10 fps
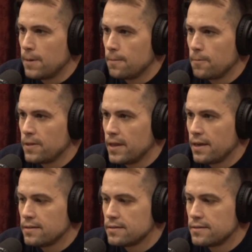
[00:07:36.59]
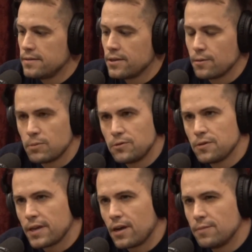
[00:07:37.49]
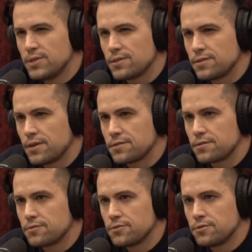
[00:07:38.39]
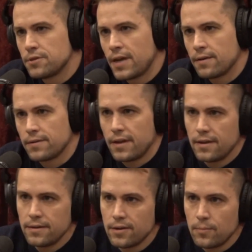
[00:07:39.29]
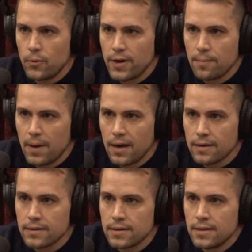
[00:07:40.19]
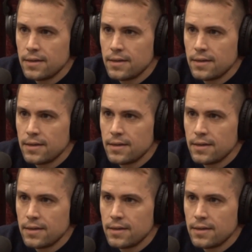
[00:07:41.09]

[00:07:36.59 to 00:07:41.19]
But when that, the balloon-like object starts cruising down at, 0.8 Mach,